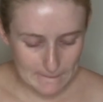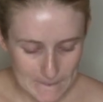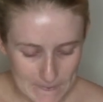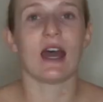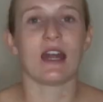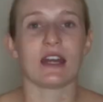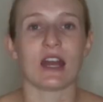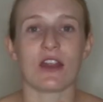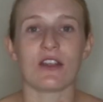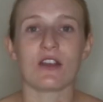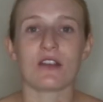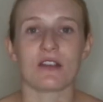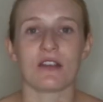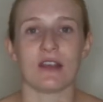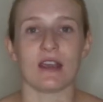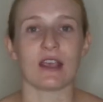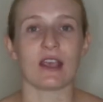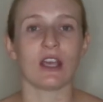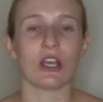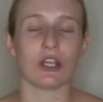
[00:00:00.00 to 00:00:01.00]
Another
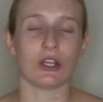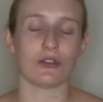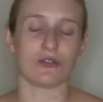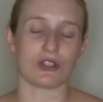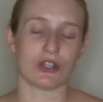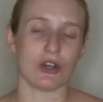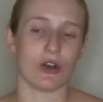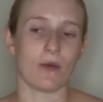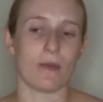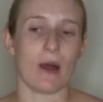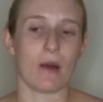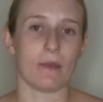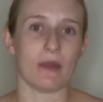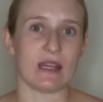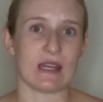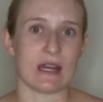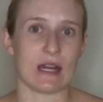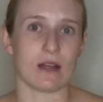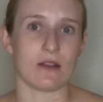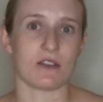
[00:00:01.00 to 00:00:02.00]
thing you should know about
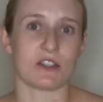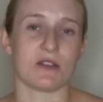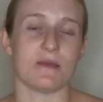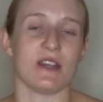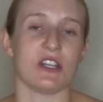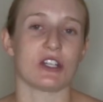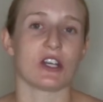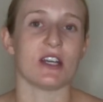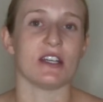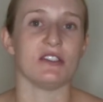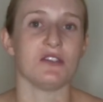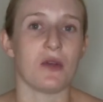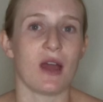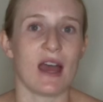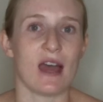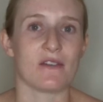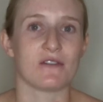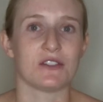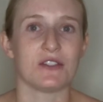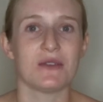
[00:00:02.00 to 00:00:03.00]
being an English major is you
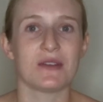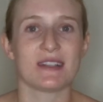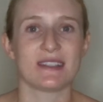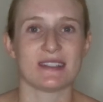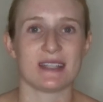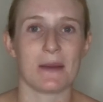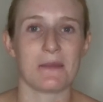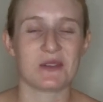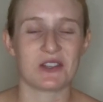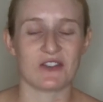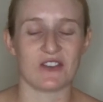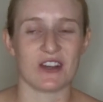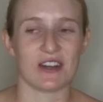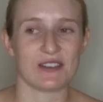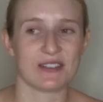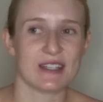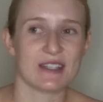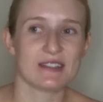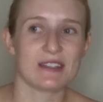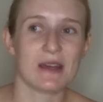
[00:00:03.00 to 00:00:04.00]
have to accept
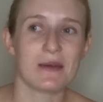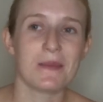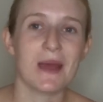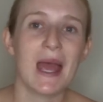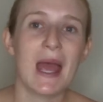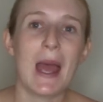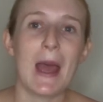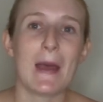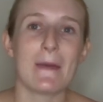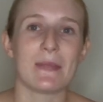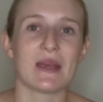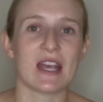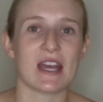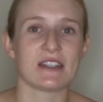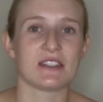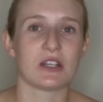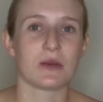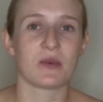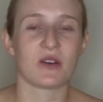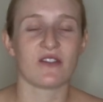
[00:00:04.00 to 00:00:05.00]
criticism,
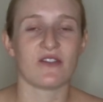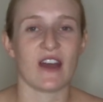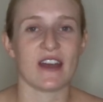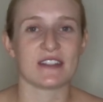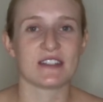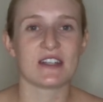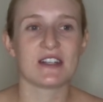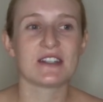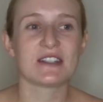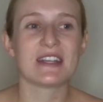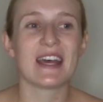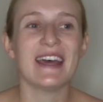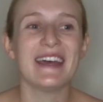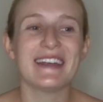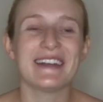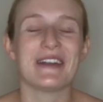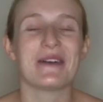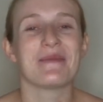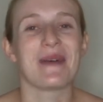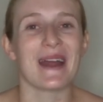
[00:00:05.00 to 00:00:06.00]
because your professors,
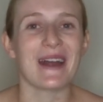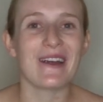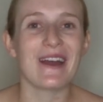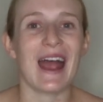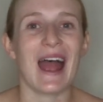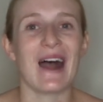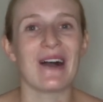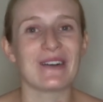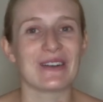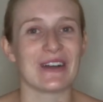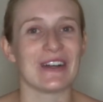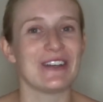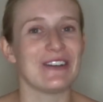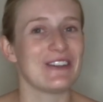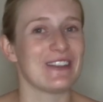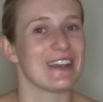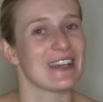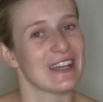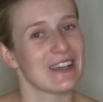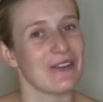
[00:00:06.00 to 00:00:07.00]
no matter how good
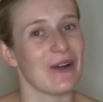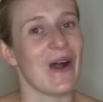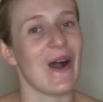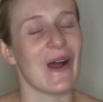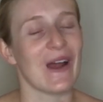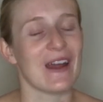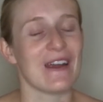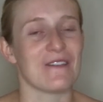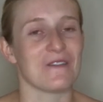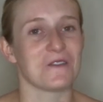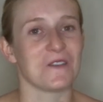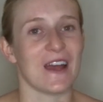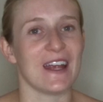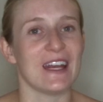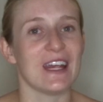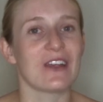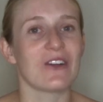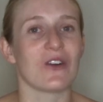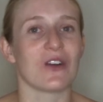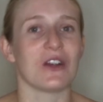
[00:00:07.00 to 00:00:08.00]
you think you are at
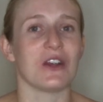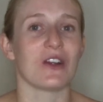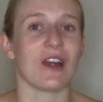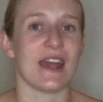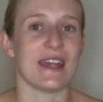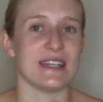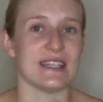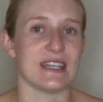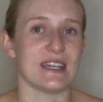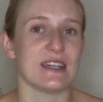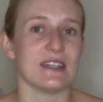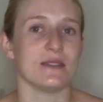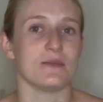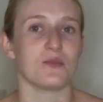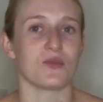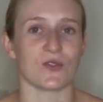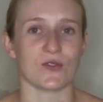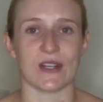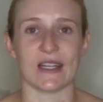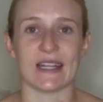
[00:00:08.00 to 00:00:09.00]
writing or your idea is
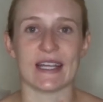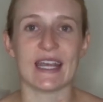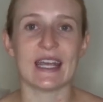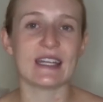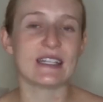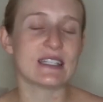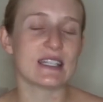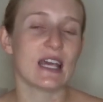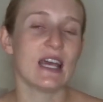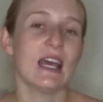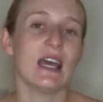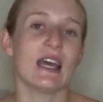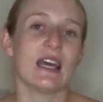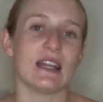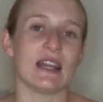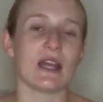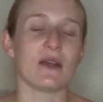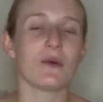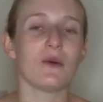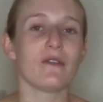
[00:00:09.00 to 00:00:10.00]
brilliant,
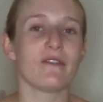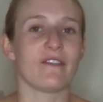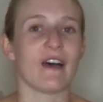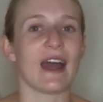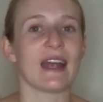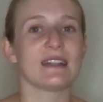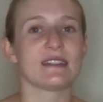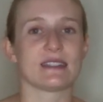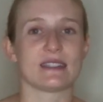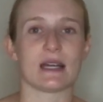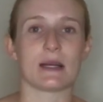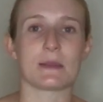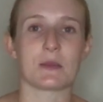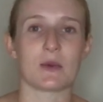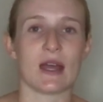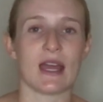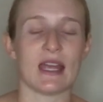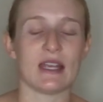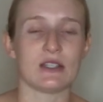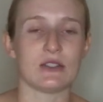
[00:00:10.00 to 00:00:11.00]
they will find some
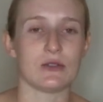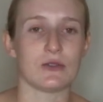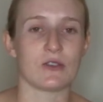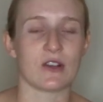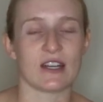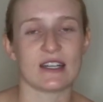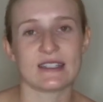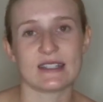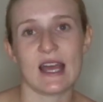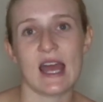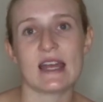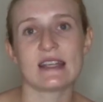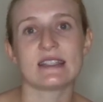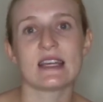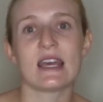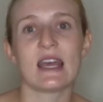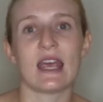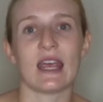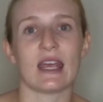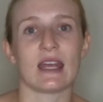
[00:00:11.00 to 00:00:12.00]
way to criticize
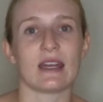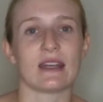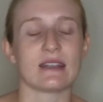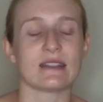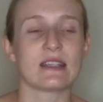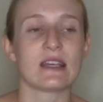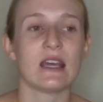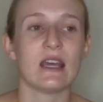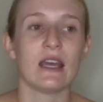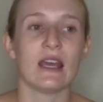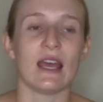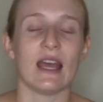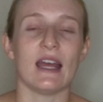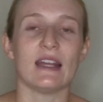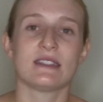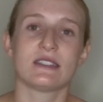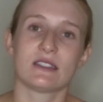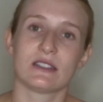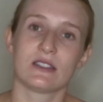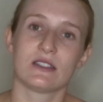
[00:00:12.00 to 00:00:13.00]
it, and
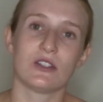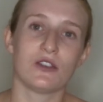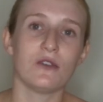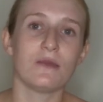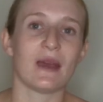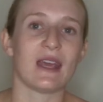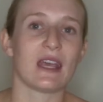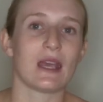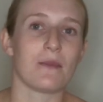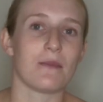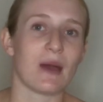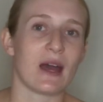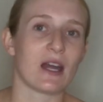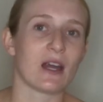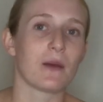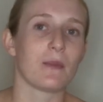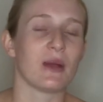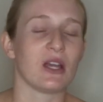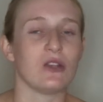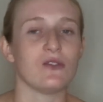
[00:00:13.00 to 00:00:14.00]
it's to make it
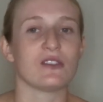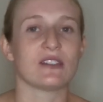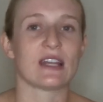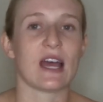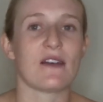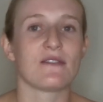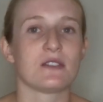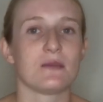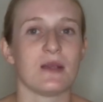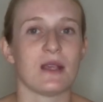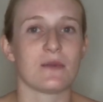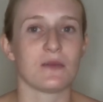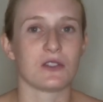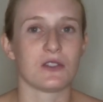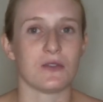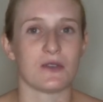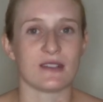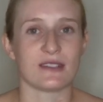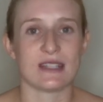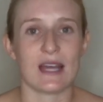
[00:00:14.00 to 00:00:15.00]
better, but you just have to be able
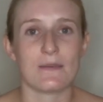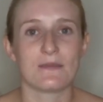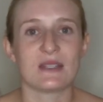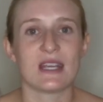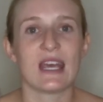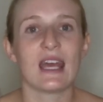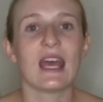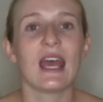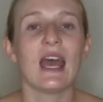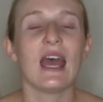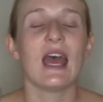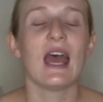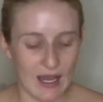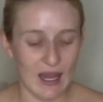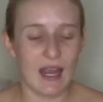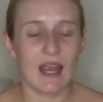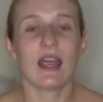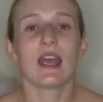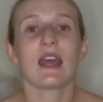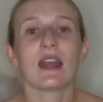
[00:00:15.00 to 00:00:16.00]
to accept it.
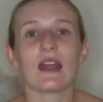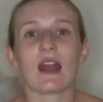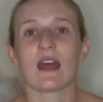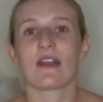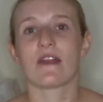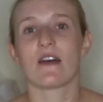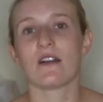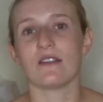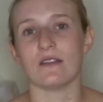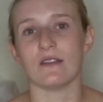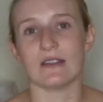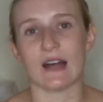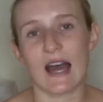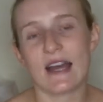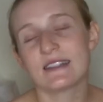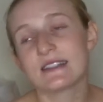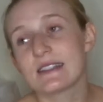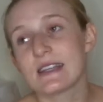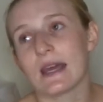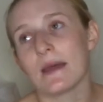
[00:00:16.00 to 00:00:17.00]
And the
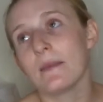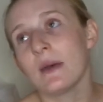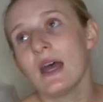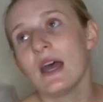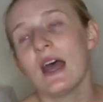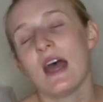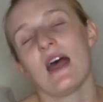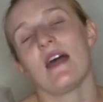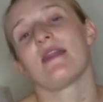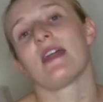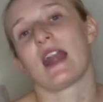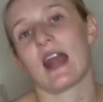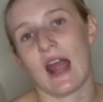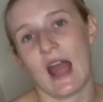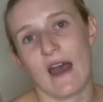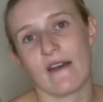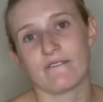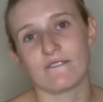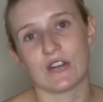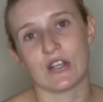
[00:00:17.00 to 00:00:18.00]
last tip that I
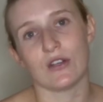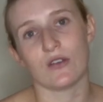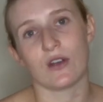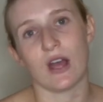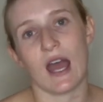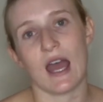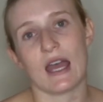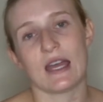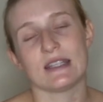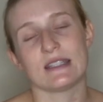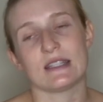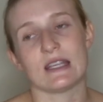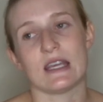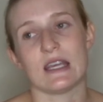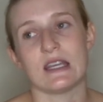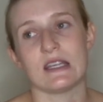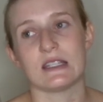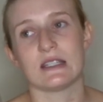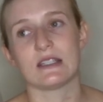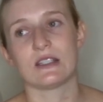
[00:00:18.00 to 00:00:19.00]
have for you guys
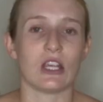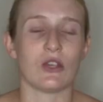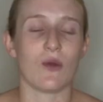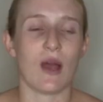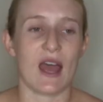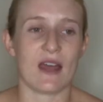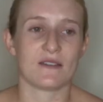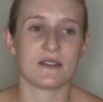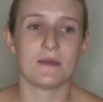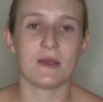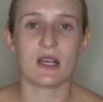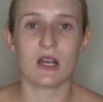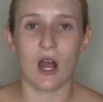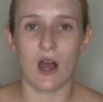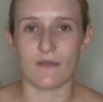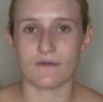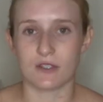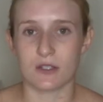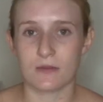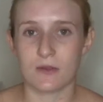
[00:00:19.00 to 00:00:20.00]
is you have to be
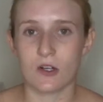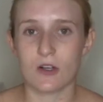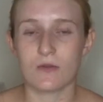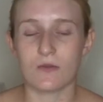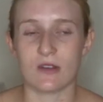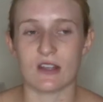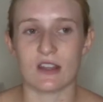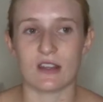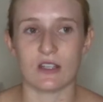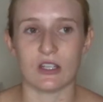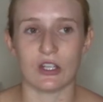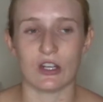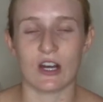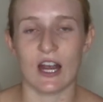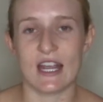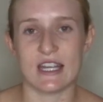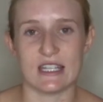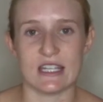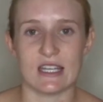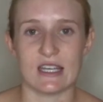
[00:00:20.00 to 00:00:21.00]
comfortable with your
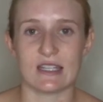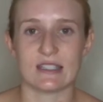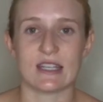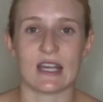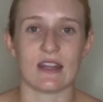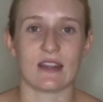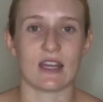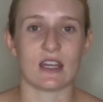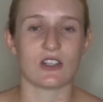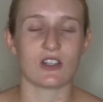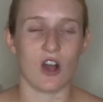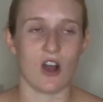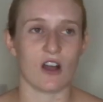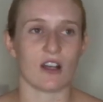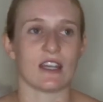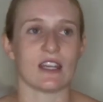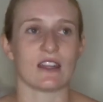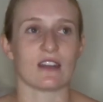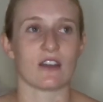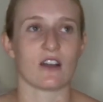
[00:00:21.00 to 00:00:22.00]
ideas and like
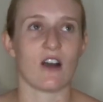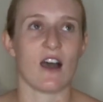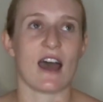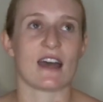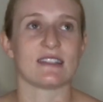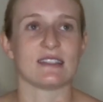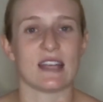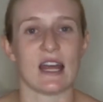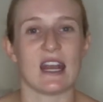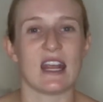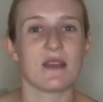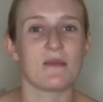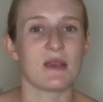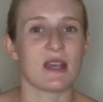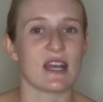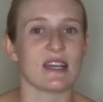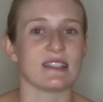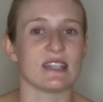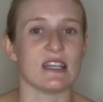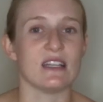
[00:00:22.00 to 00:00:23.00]
talking in the class setting,
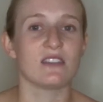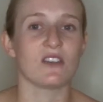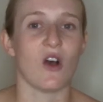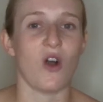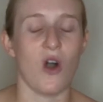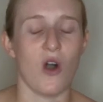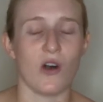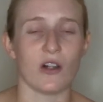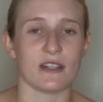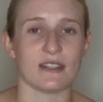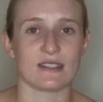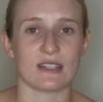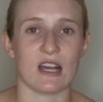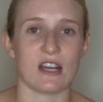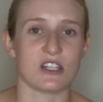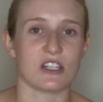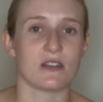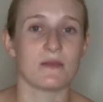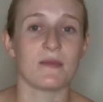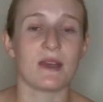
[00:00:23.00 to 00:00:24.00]
because it's all
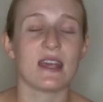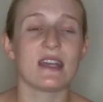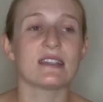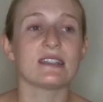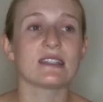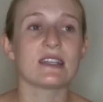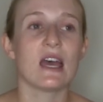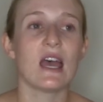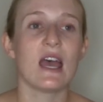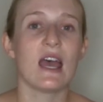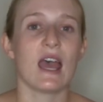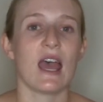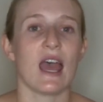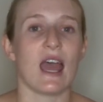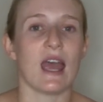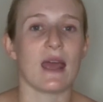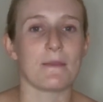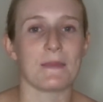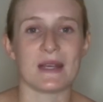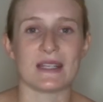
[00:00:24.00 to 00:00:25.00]
discussion based,
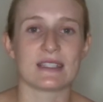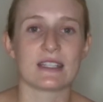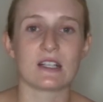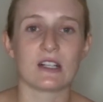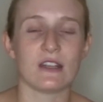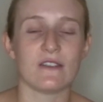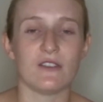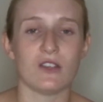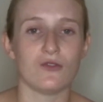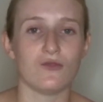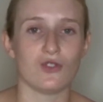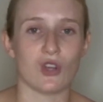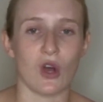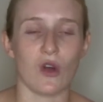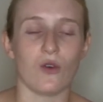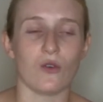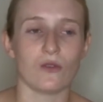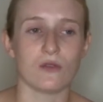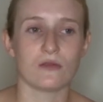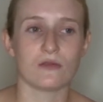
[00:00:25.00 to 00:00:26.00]
and basically if you
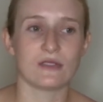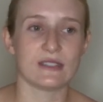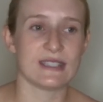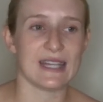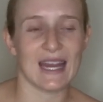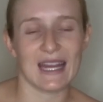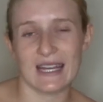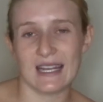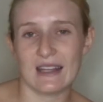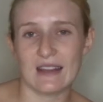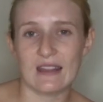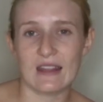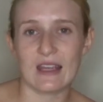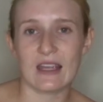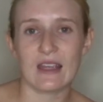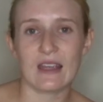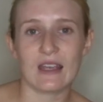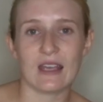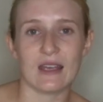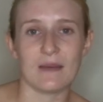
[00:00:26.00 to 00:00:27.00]
don't say
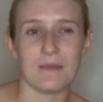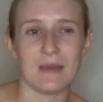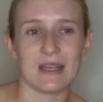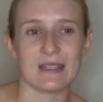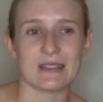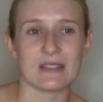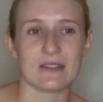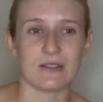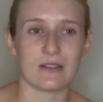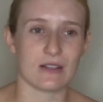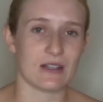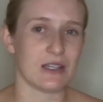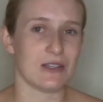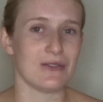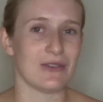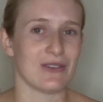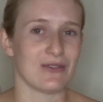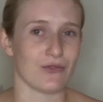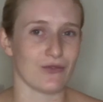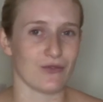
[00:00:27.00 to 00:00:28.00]
anything, it makes it look like
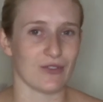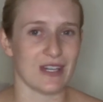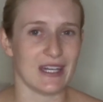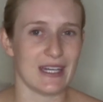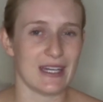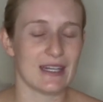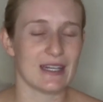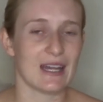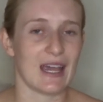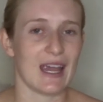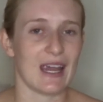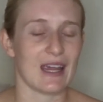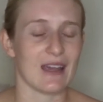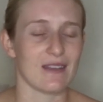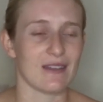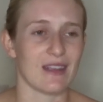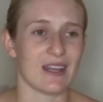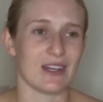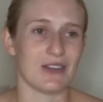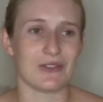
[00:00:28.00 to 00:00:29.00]
you didn't read,
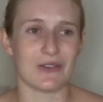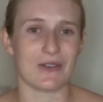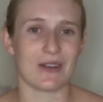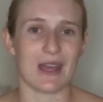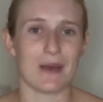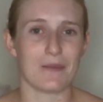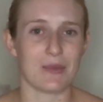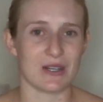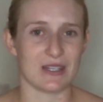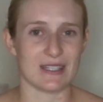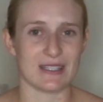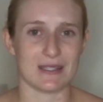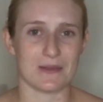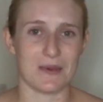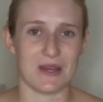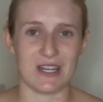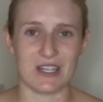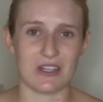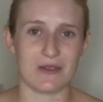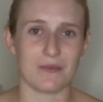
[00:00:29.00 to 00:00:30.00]
and then you don't get
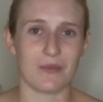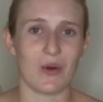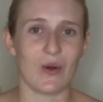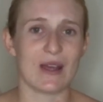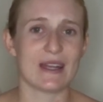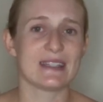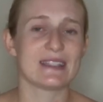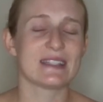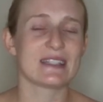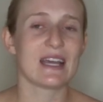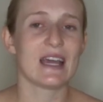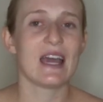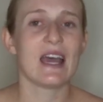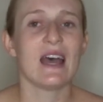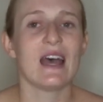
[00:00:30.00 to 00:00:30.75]
participation points.